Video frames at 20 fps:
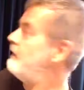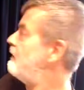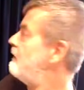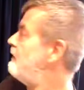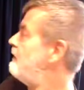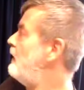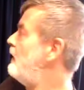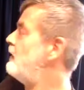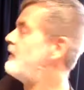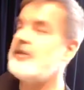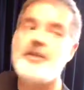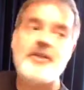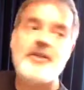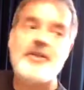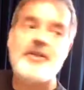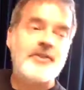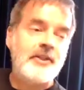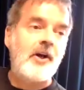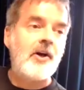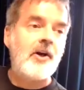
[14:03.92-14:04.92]
folks is
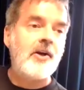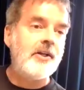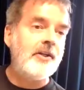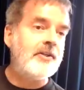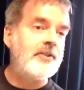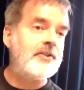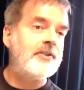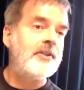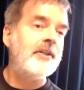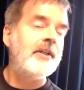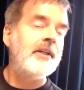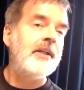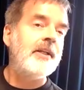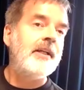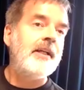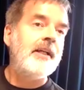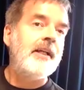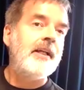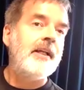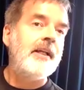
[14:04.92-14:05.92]
an artist,
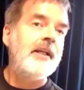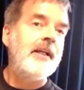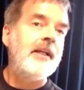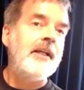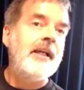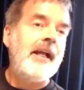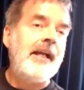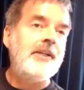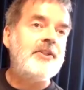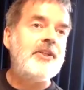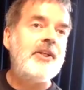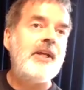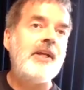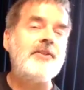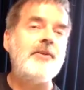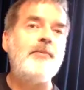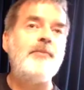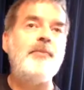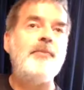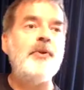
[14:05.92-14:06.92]
and she
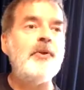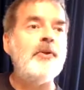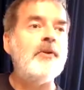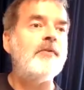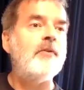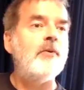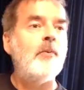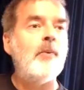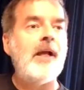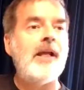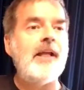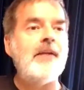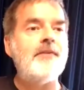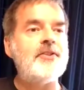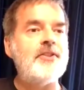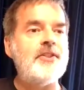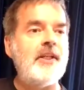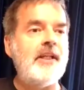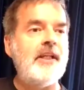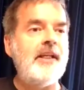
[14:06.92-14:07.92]
has a beautiful way
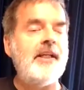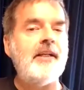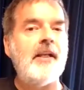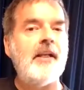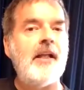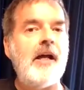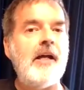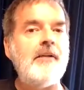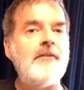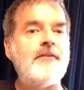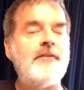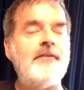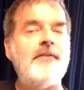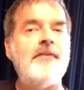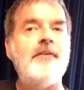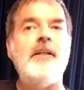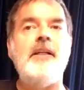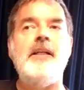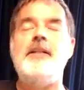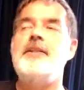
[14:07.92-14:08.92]
of seeing life
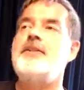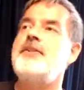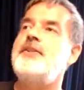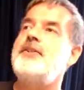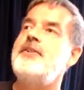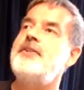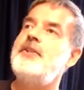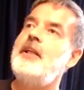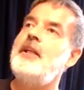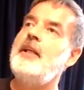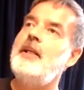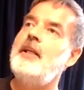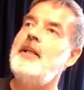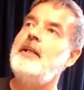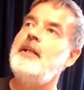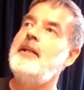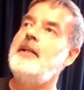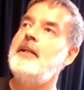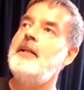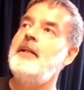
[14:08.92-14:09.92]
and
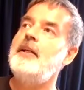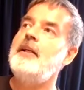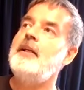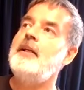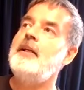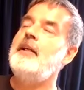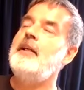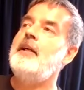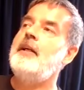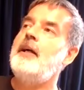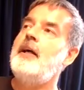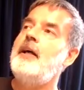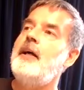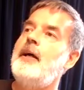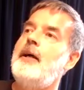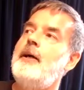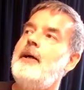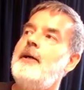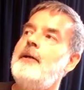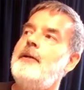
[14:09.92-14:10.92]
seeing
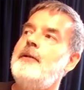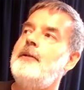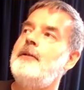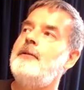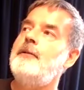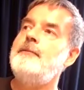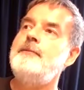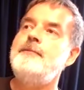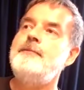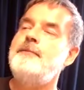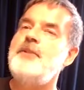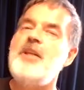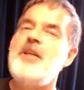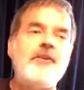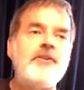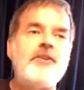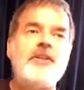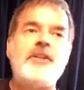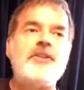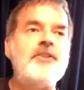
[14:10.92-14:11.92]

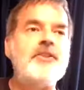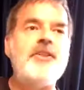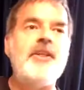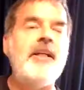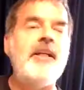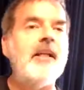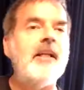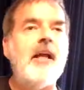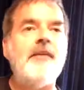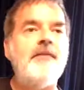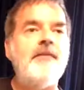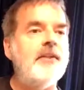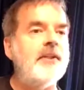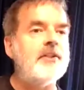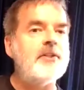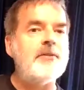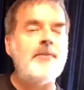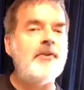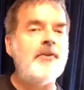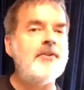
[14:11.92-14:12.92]
life and
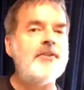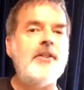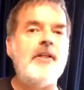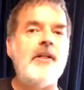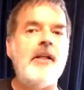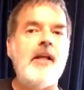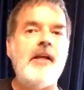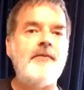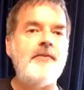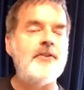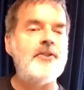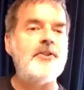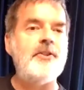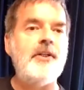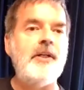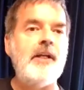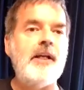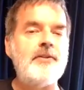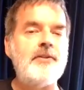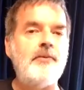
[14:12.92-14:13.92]
experiencing life. And
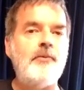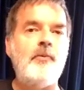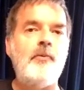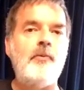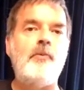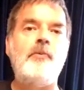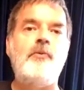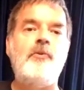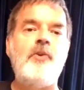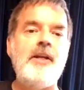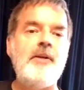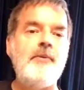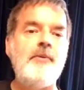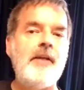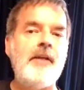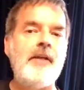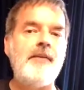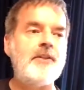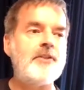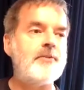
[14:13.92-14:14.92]
she has a great
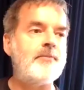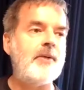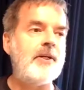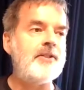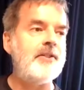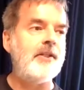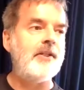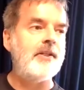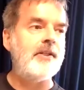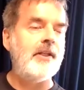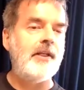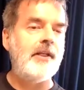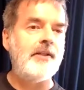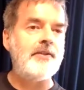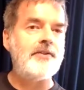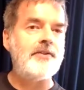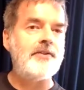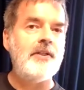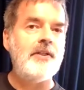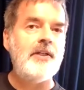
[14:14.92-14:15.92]
way of expressing
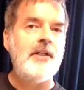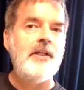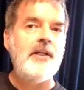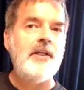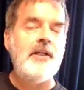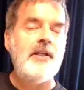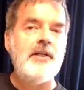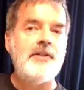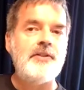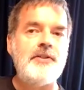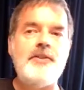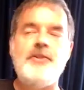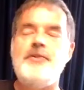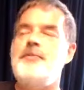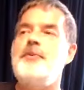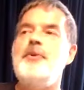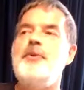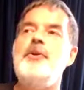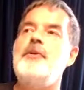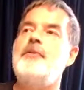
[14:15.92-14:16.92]
things. She's
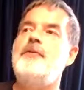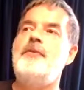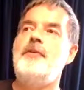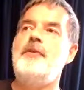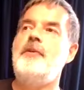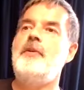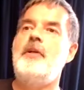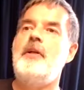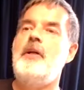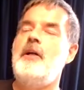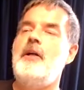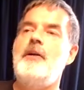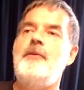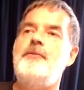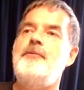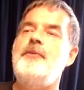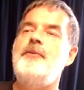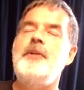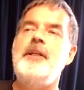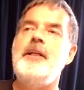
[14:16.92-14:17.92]
beautiful,
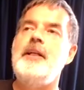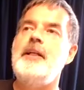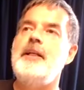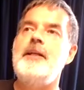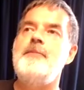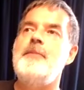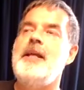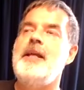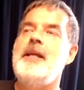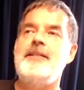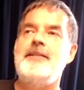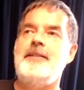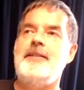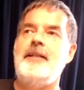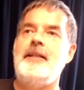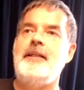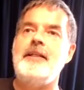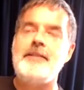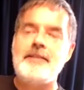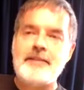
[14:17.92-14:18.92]
really
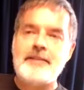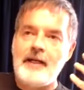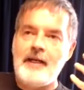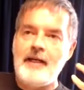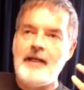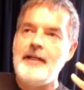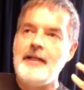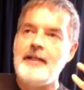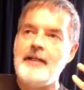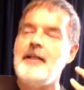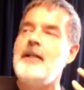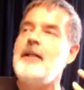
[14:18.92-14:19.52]
amazing inside.